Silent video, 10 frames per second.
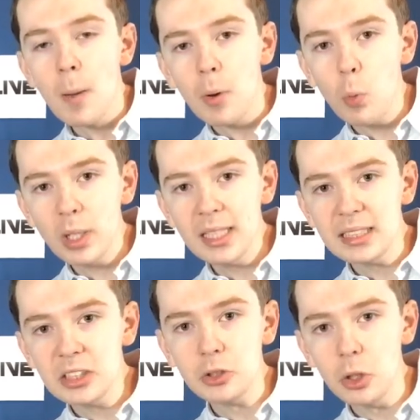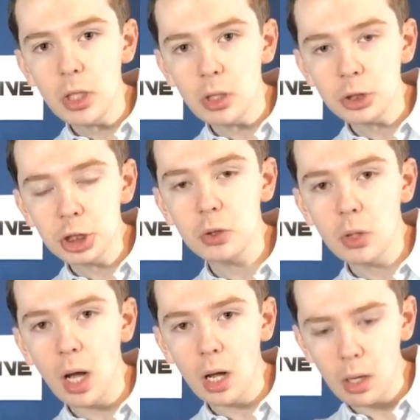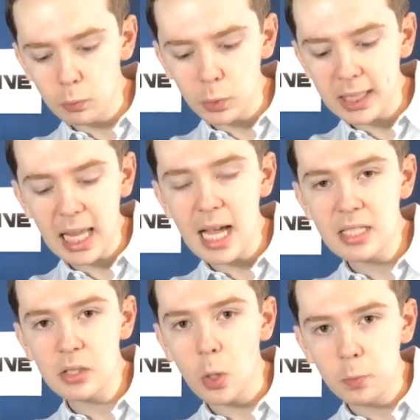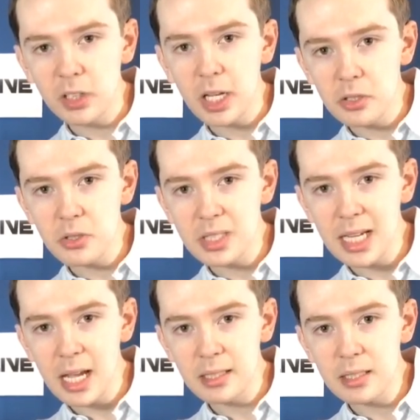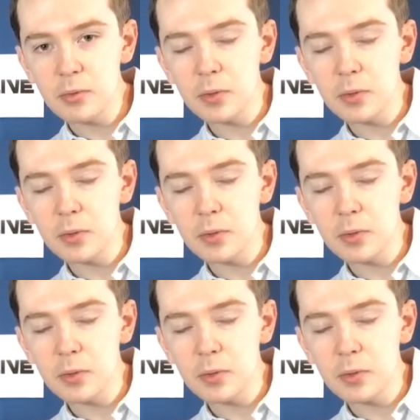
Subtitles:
But what these studios should realize and hopefully understand,